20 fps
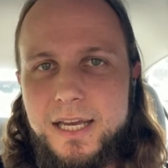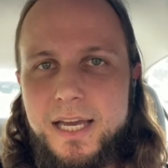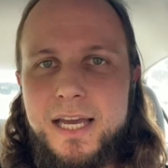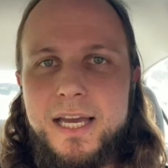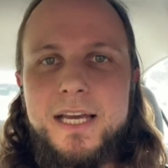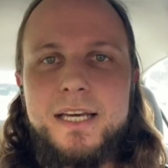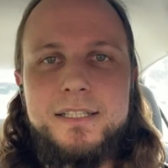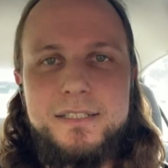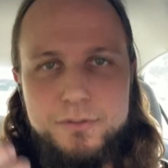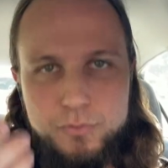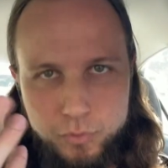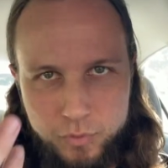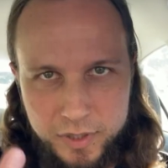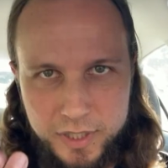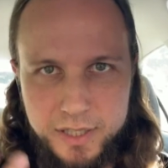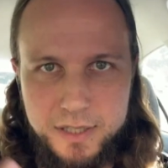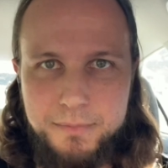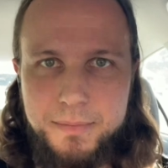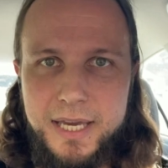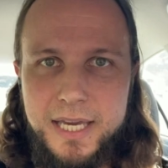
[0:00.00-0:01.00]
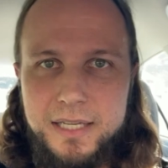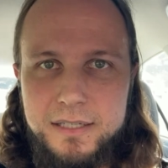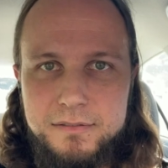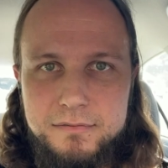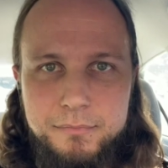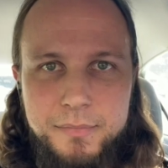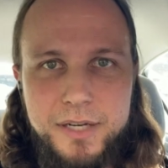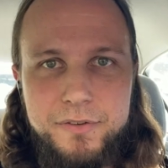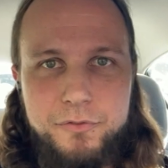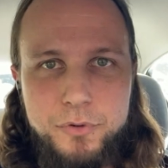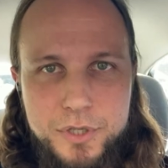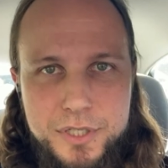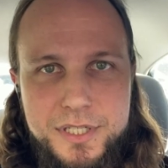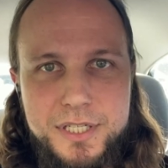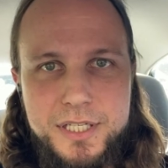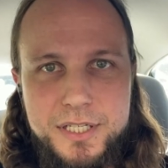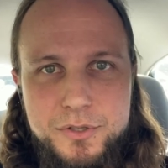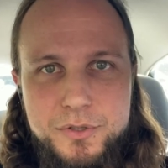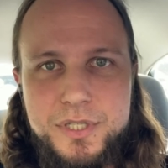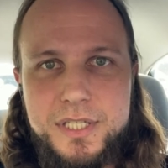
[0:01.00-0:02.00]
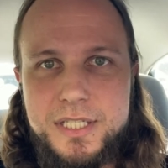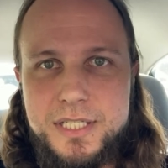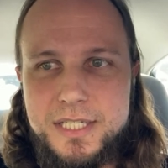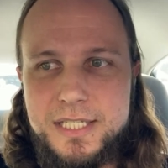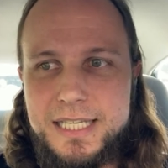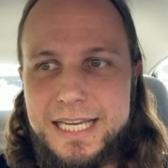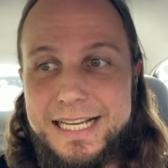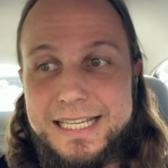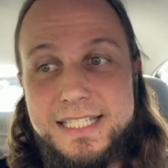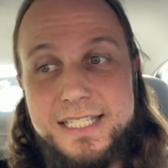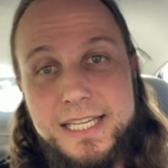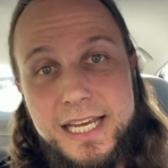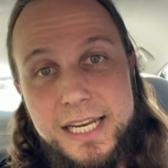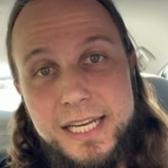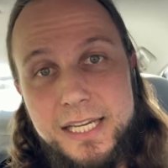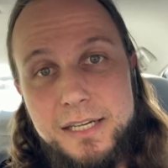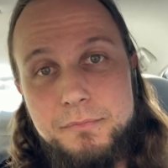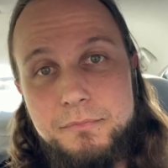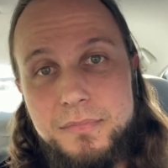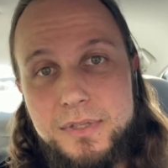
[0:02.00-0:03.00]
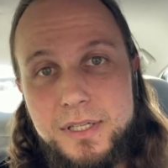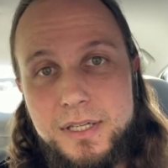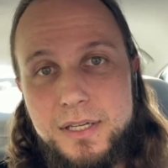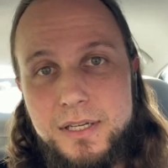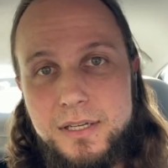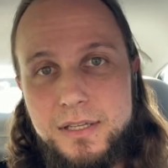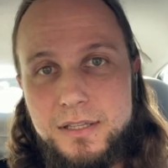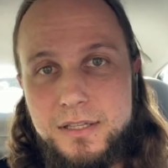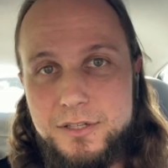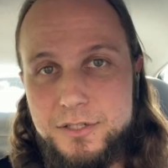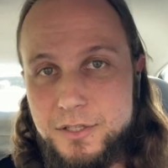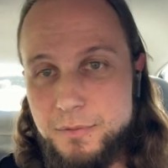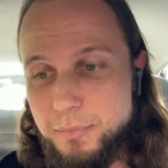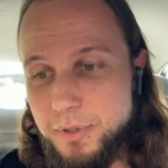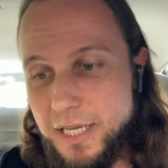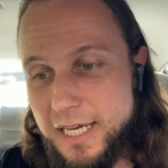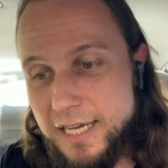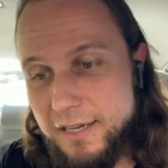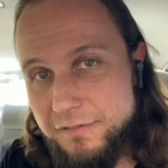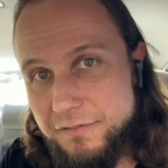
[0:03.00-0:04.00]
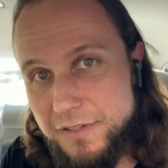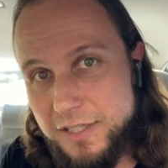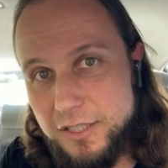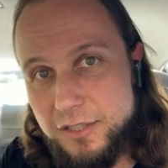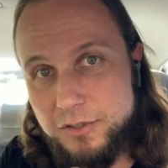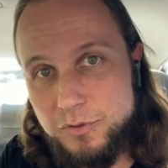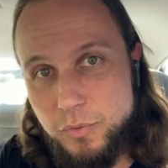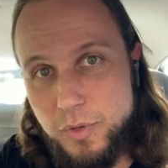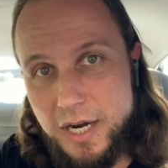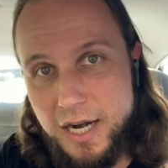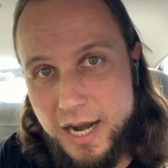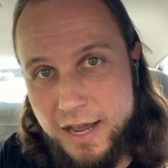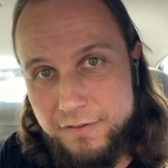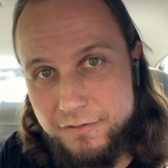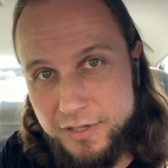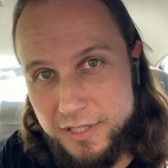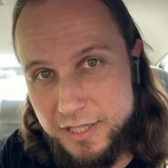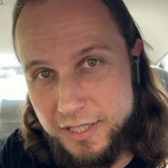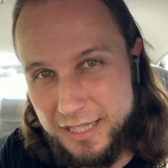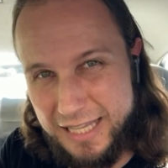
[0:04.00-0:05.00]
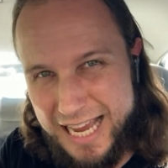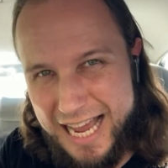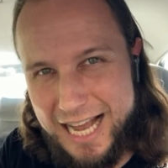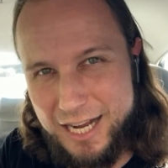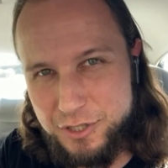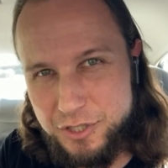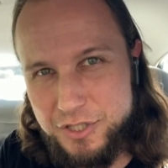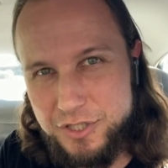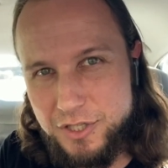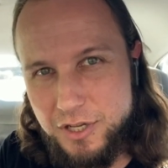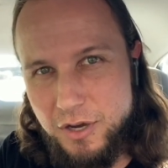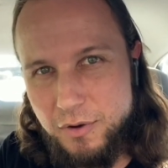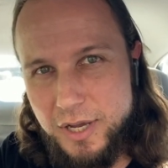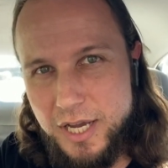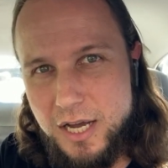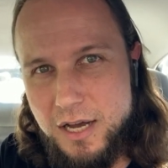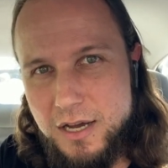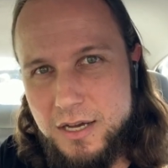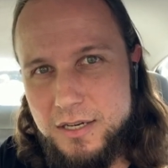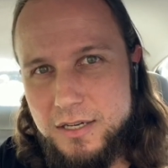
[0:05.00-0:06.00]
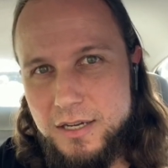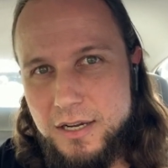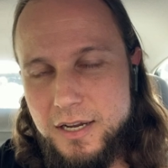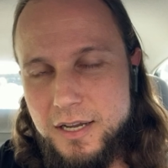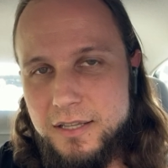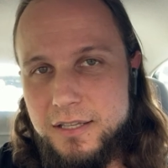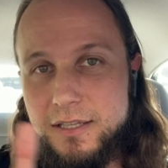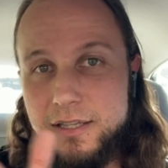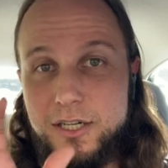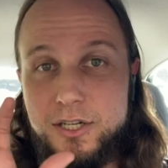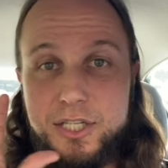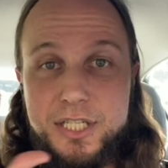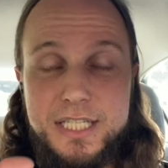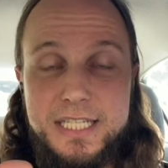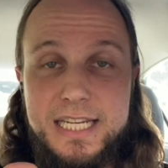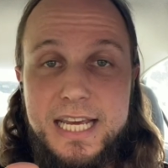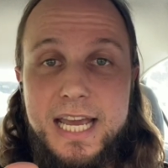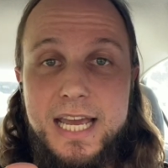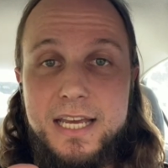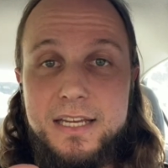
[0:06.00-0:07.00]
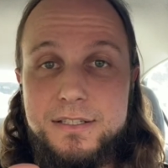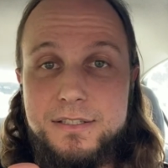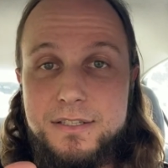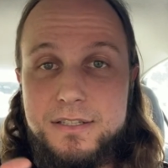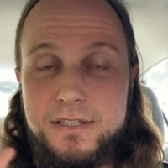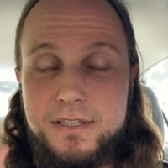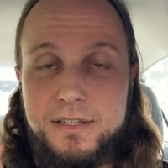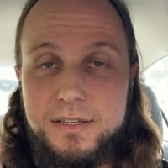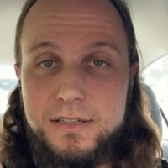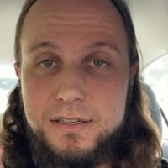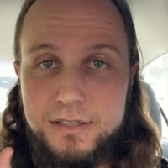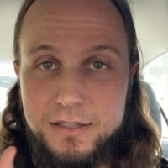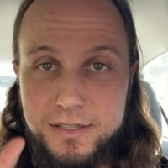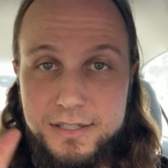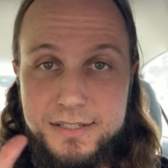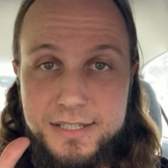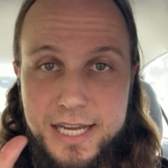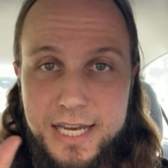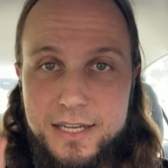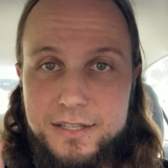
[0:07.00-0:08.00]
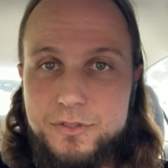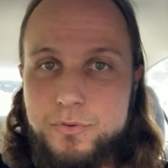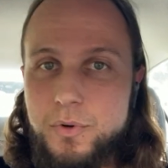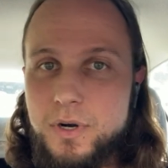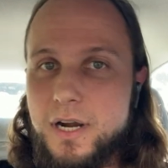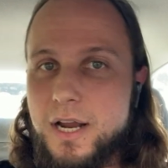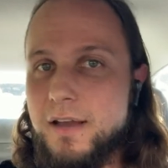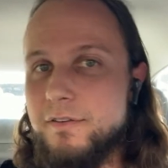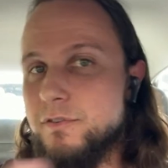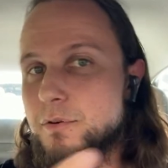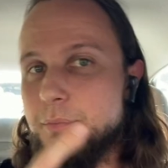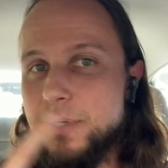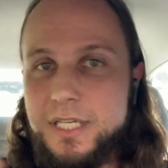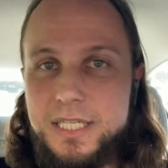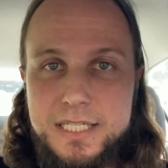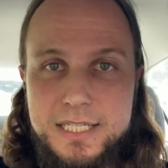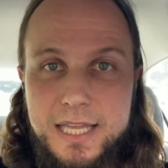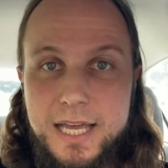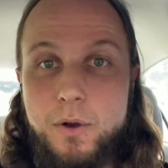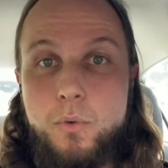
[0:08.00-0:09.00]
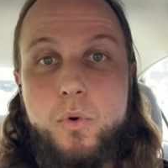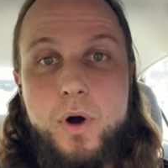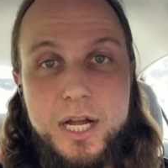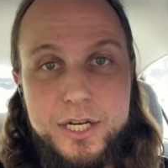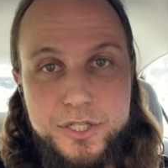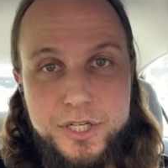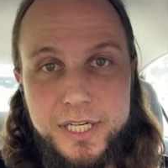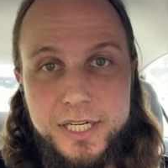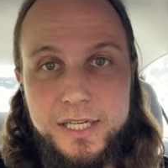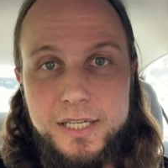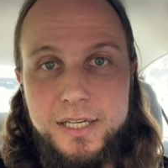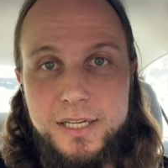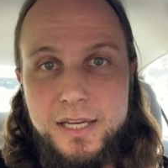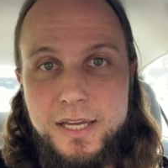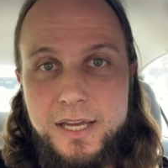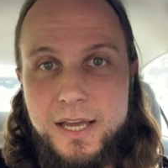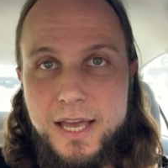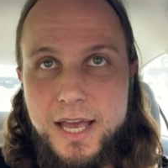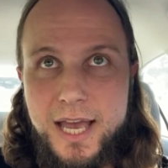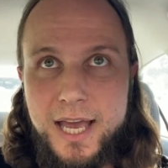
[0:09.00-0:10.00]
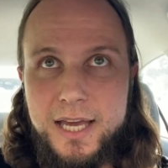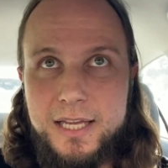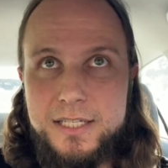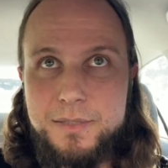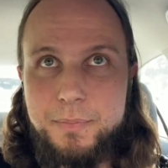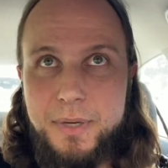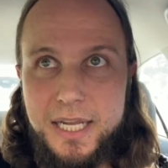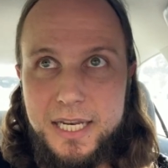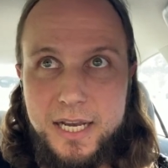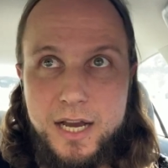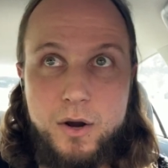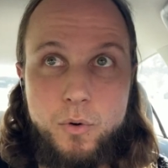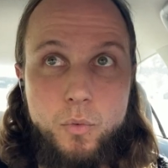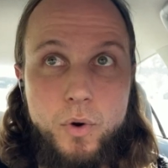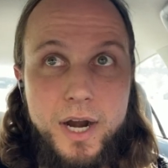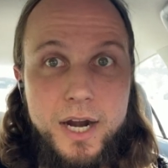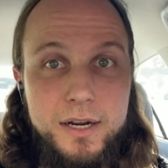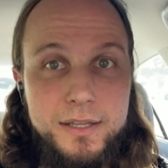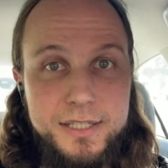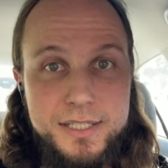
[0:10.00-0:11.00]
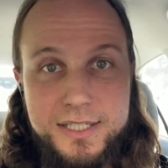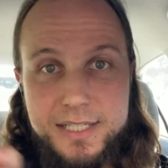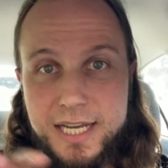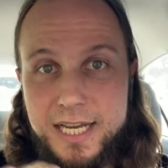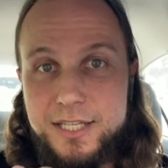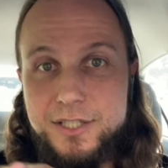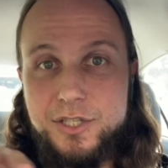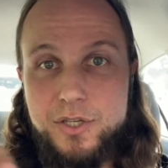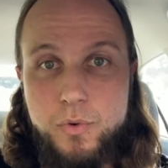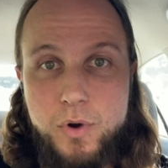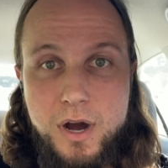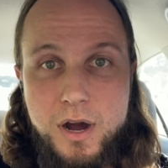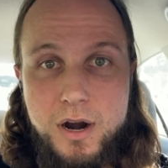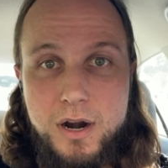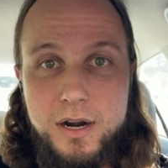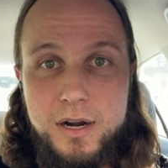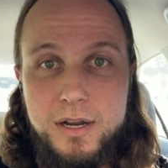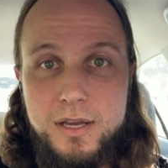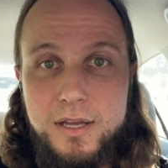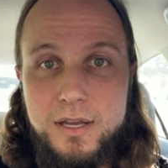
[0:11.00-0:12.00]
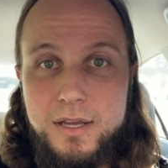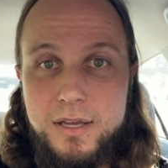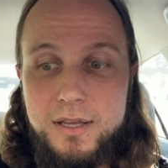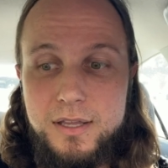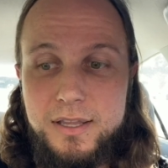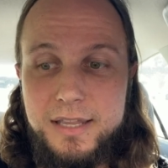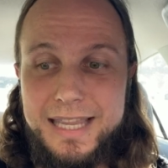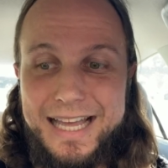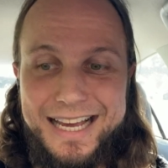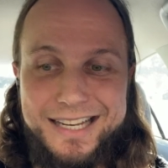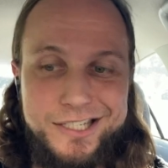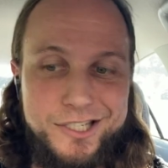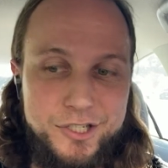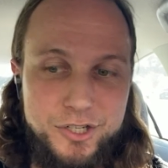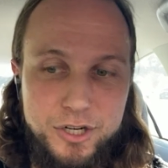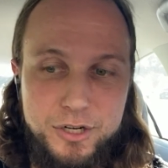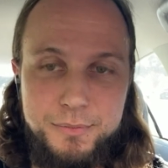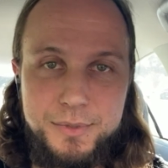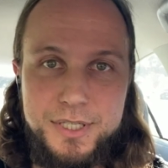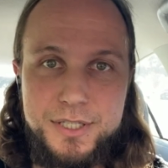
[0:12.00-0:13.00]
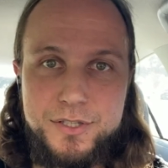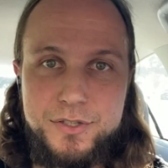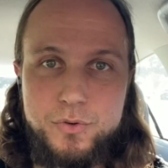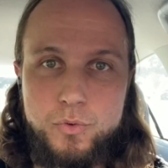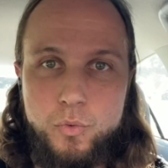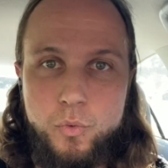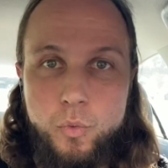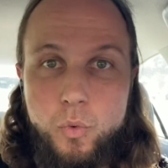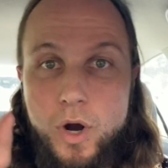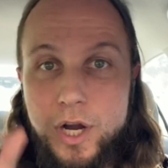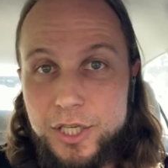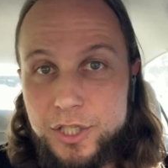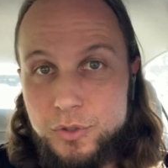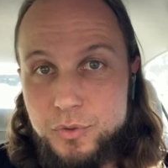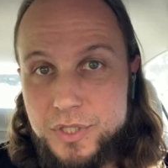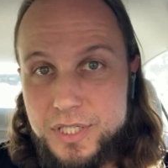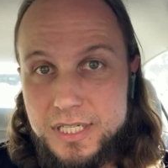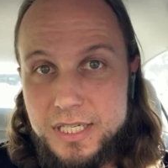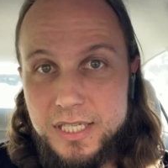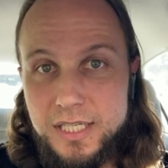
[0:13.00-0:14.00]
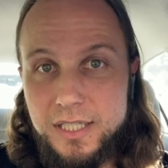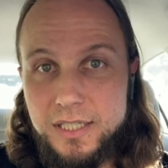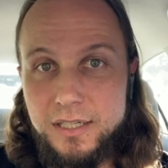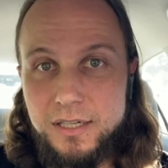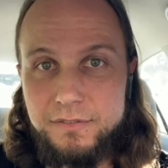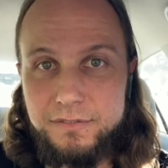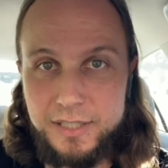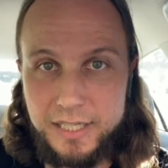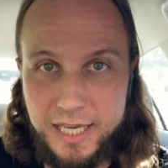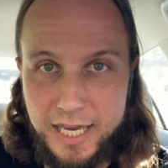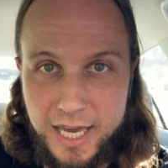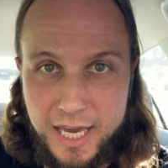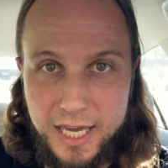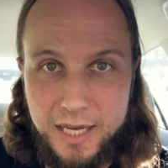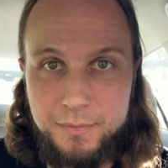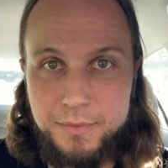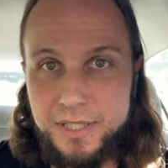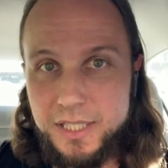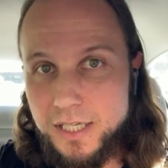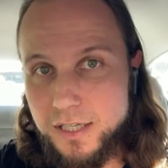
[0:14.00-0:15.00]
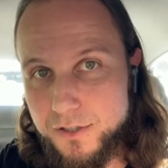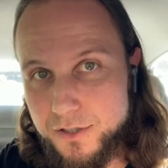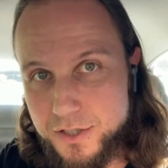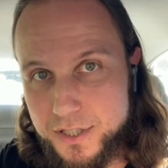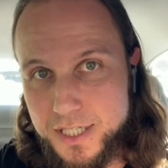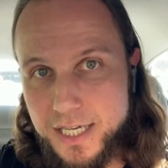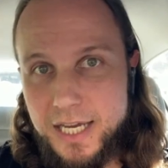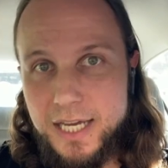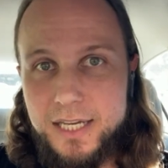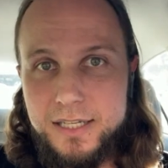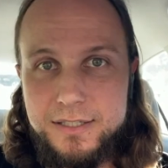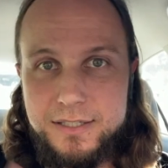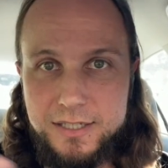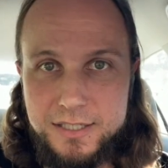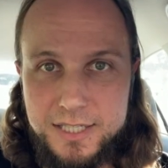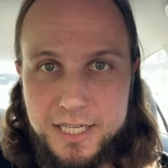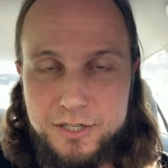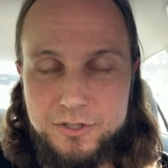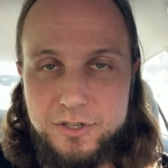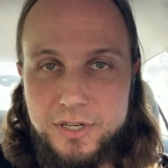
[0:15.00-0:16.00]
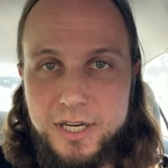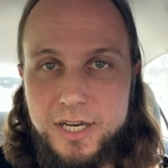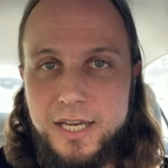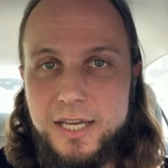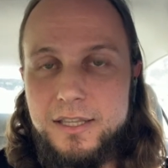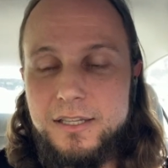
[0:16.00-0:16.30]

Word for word: And one of the main metaphors he uses is like a stadium. There's the playing field where everything, the action's going on. And then there are stands, the stands where everybody's like watching. And depending on where in the stands you are, that determines what you see of the game and the other stands, etc.